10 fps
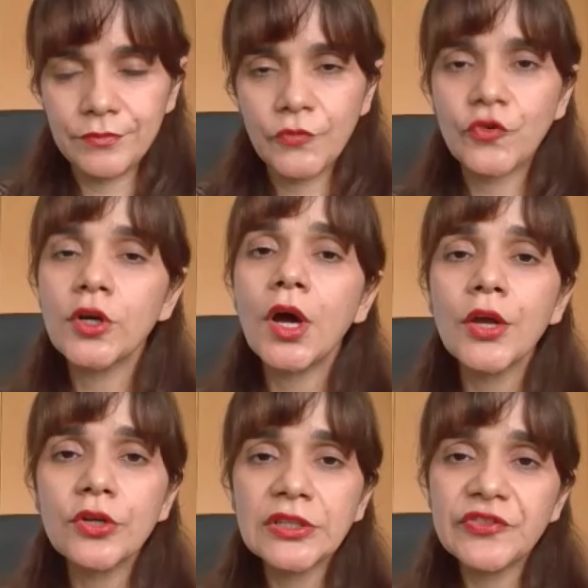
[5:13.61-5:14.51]
For
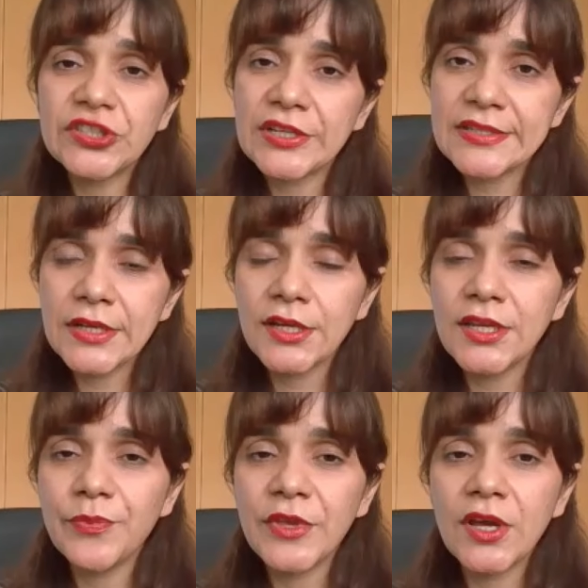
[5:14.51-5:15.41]
iron deficiency
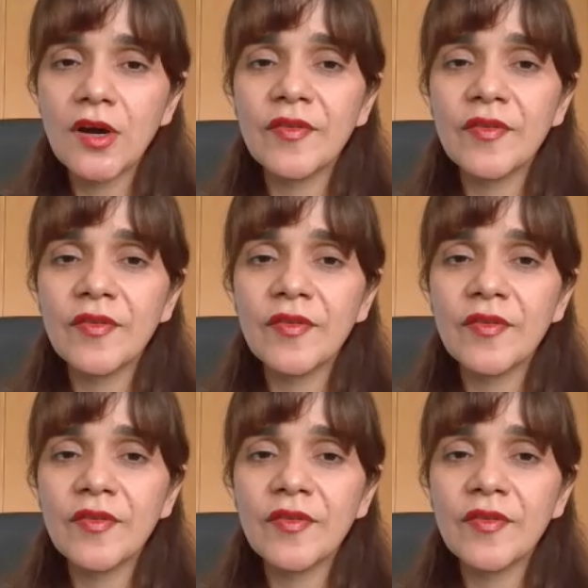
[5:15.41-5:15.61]
anemia,